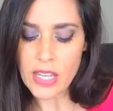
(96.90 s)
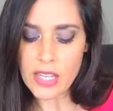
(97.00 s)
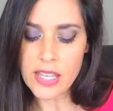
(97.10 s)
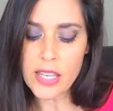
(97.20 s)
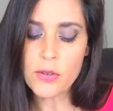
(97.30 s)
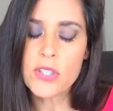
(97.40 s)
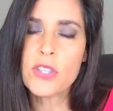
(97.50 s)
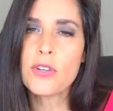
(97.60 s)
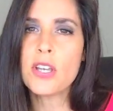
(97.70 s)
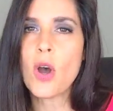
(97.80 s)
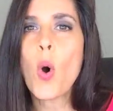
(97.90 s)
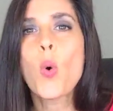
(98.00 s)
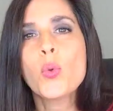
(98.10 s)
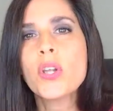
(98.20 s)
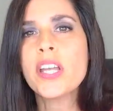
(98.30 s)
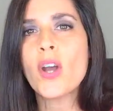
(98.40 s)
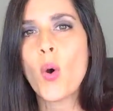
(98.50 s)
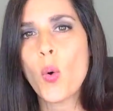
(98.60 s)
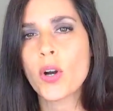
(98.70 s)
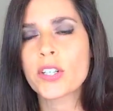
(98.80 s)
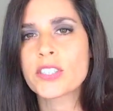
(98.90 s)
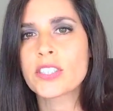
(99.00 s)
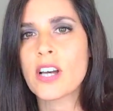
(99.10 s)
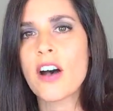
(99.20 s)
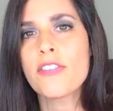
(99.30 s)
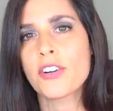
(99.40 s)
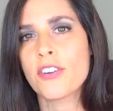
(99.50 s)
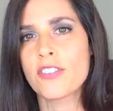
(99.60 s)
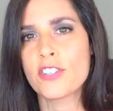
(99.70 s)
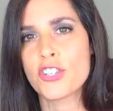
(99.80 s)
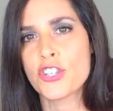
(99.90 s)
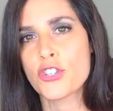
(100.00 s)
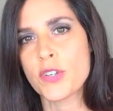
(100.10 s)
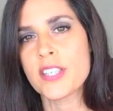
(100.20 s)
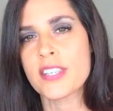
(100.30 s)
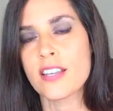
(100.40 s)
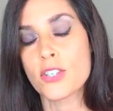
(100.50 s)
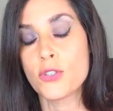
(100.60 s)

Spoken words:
He was the only horse other than Street Sense,